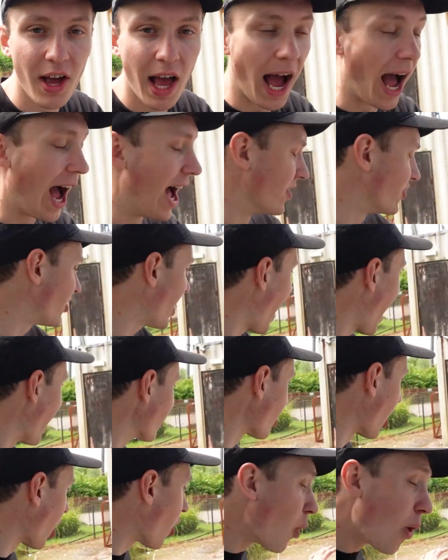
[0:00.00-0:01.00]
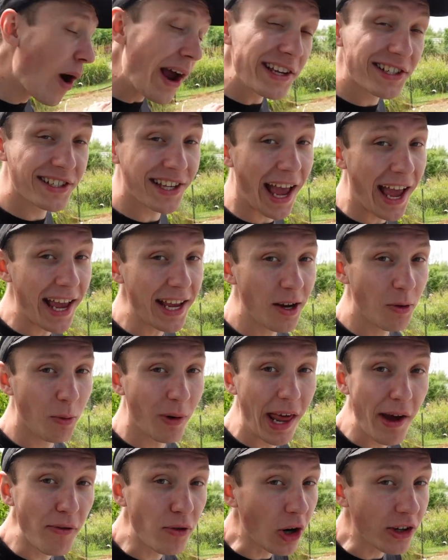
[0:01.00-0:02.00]
And yeah, as I always say,
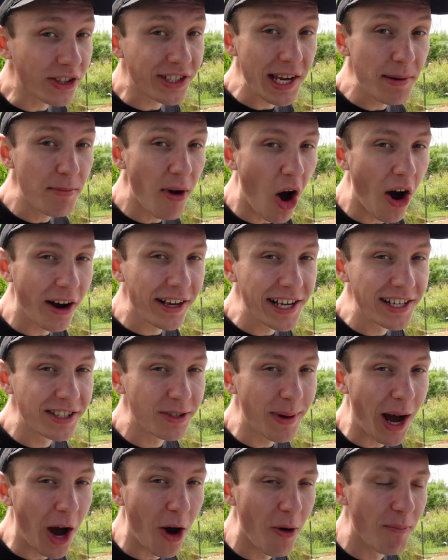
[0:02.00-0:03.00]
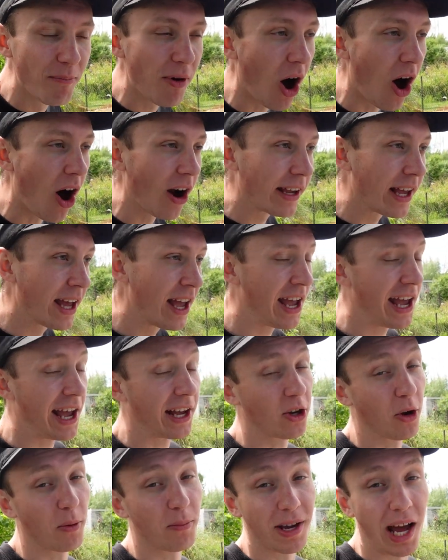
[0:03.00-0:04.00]
whenever I see markings about on park,
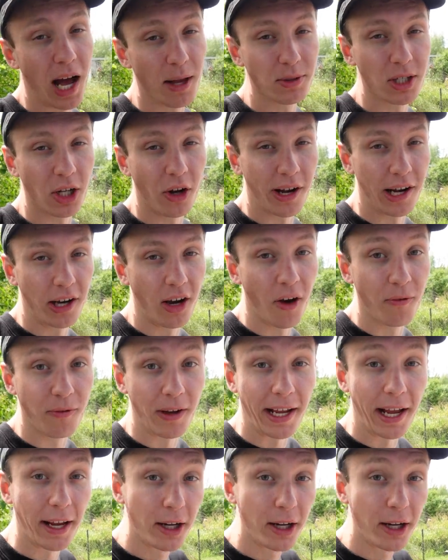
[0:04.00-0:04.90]
it could be absolutely nothing.